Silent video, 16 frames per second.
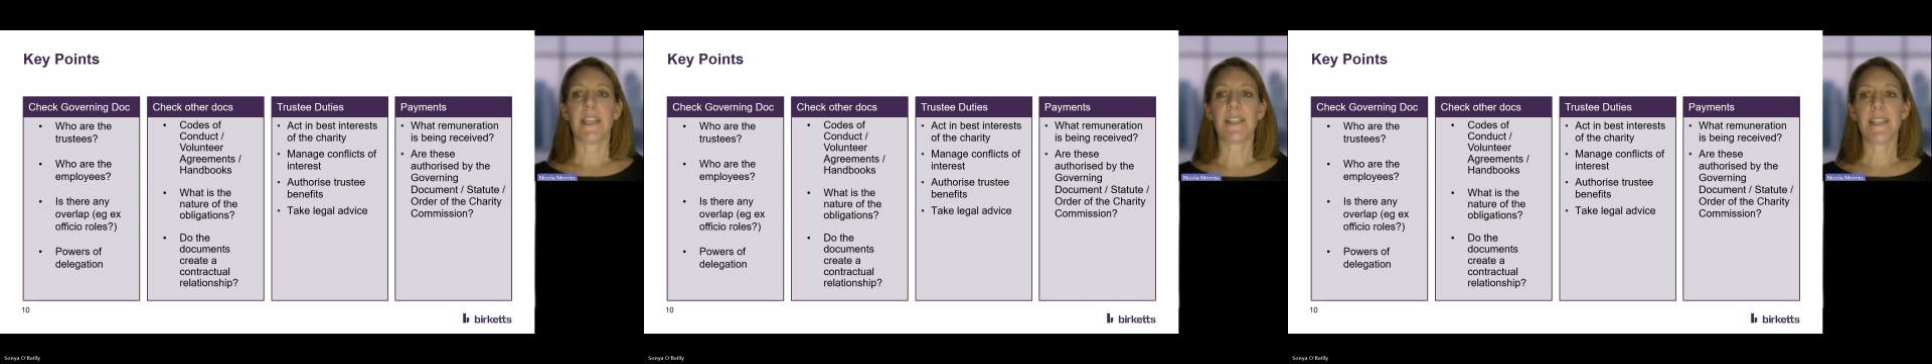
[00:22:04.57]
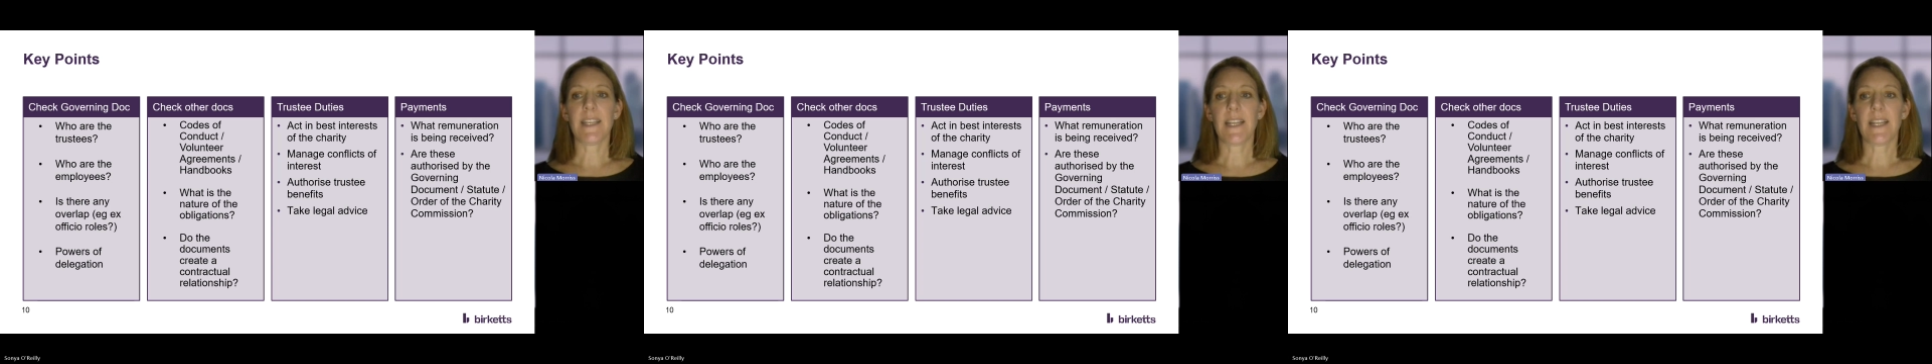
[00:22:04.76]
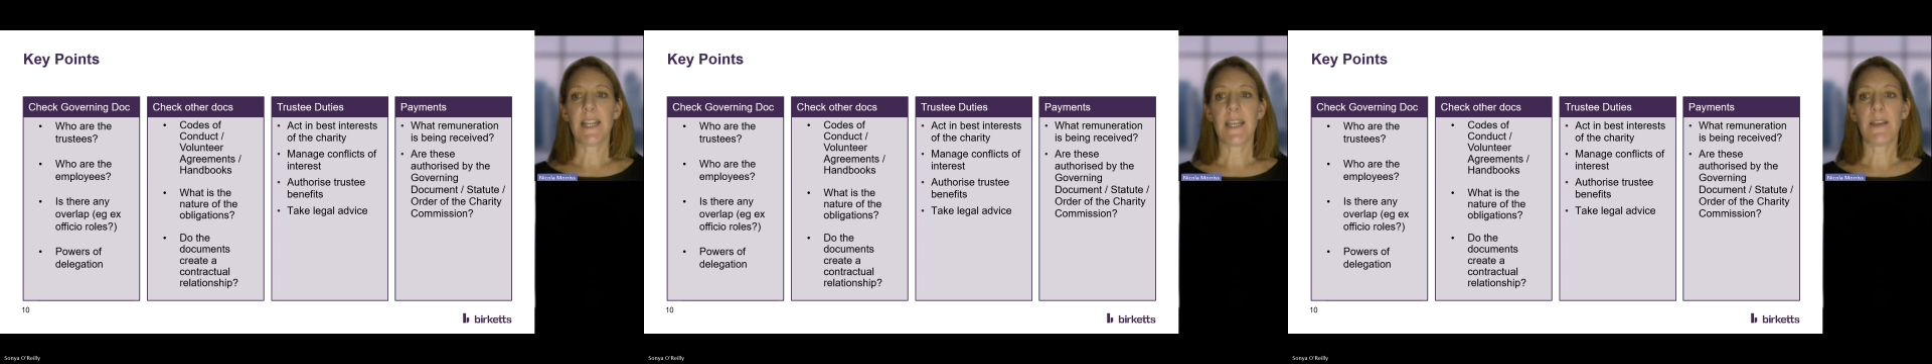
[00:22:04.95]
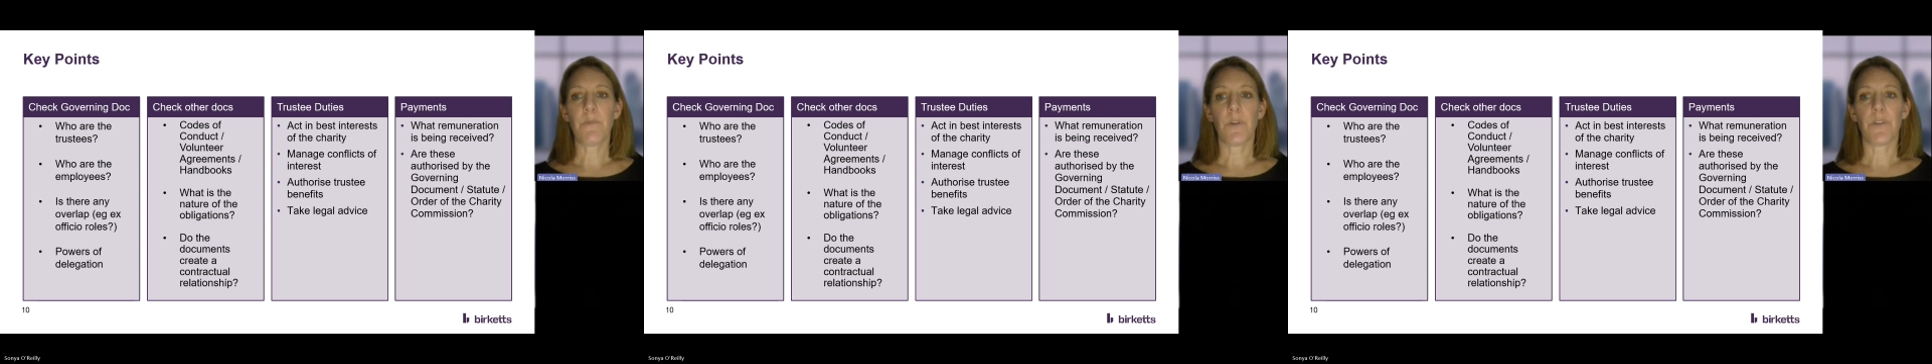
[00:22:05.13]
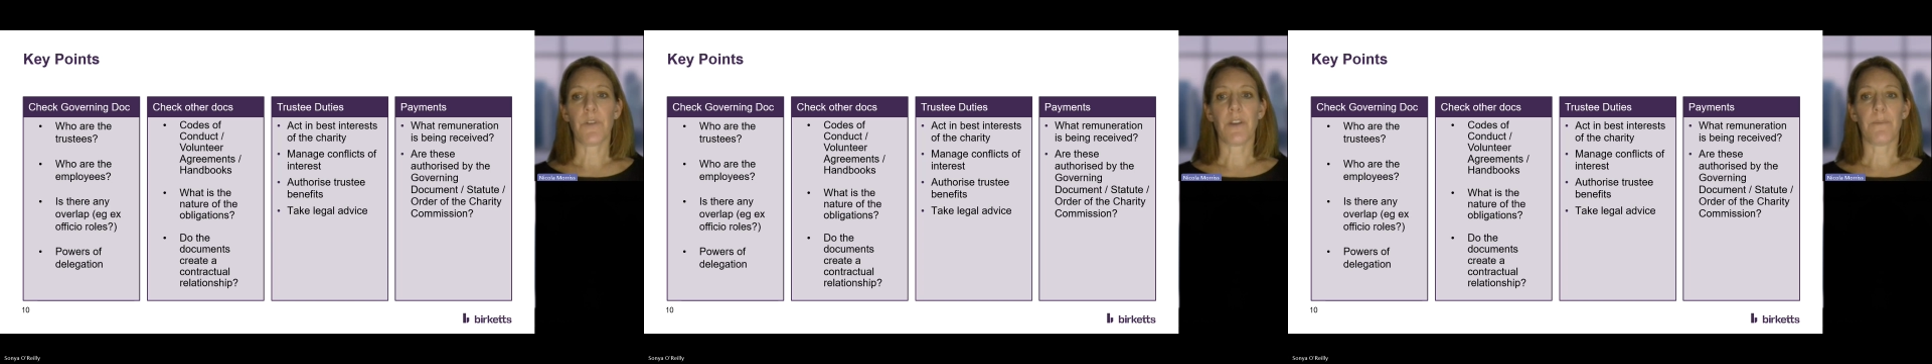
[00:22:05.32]
Is it
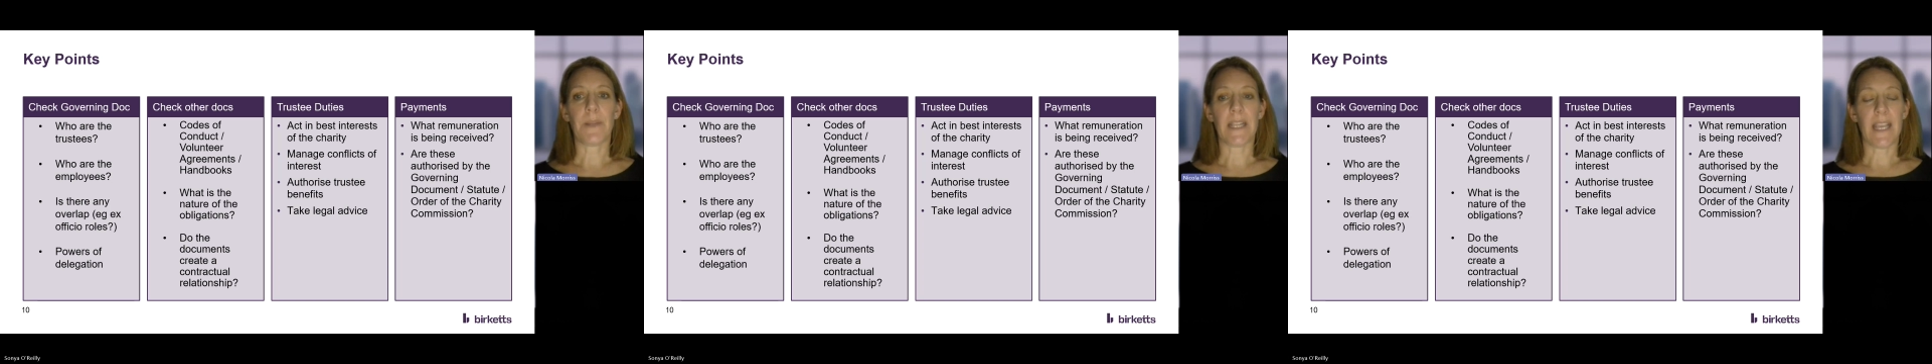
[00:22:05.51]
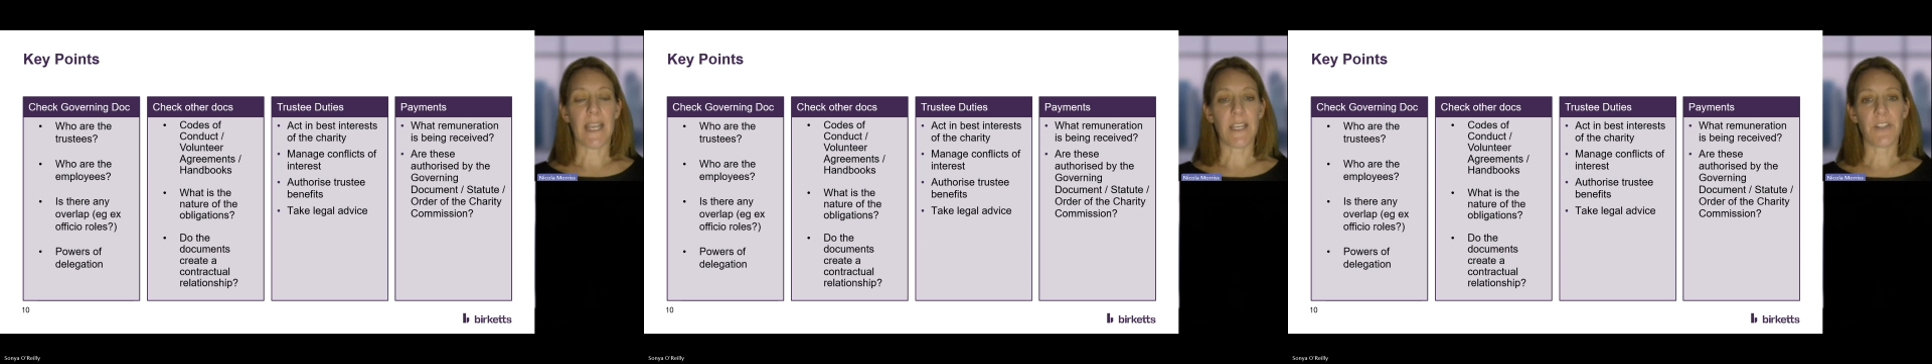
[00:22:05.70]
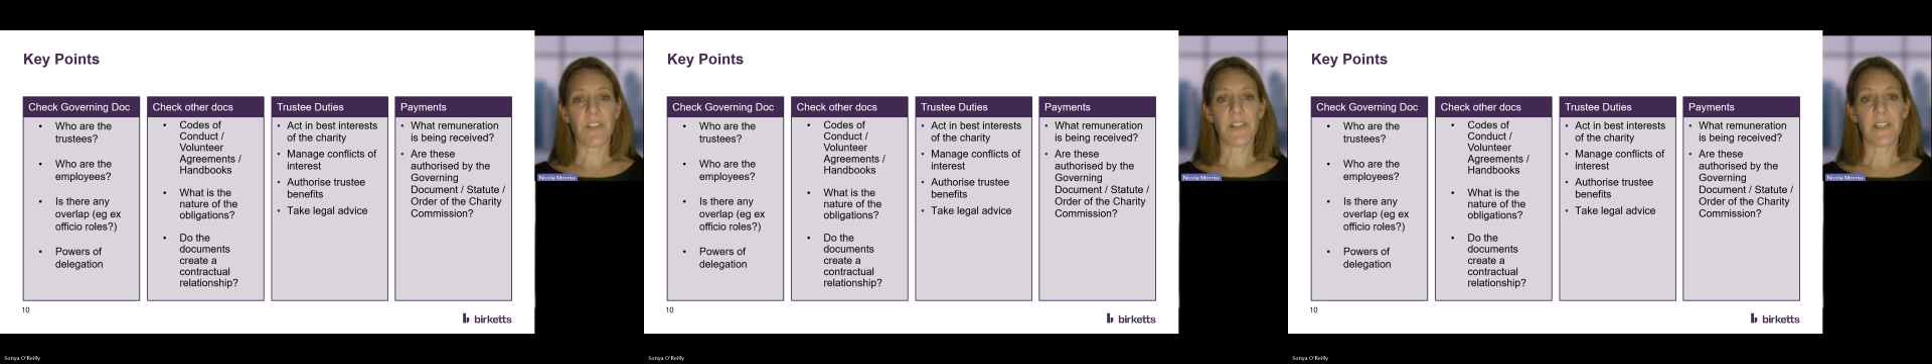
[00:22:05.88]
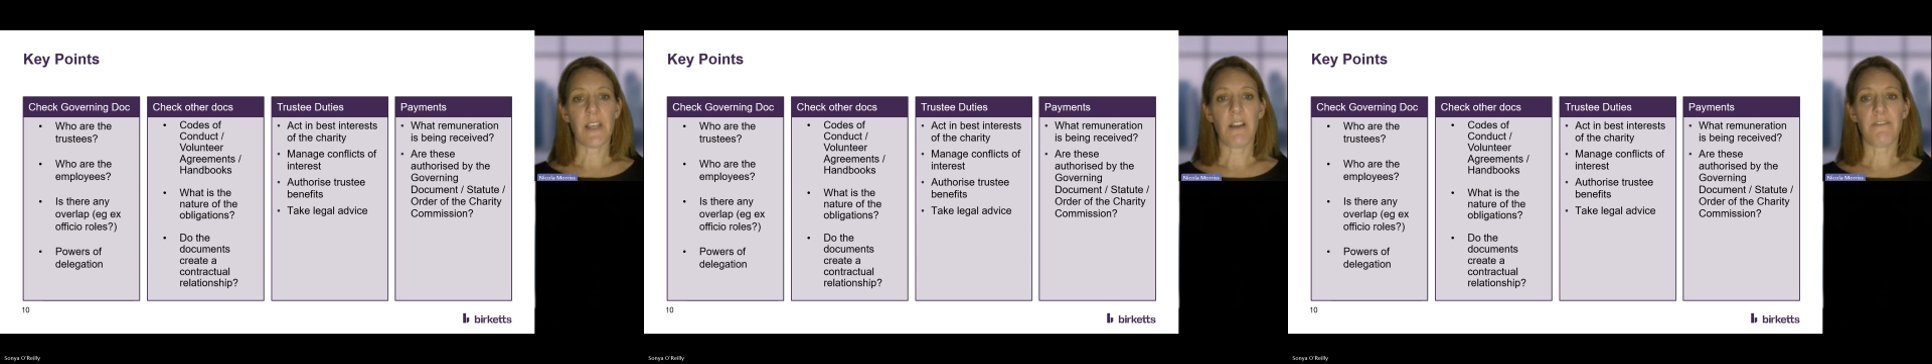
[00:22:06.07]
clear what the obligations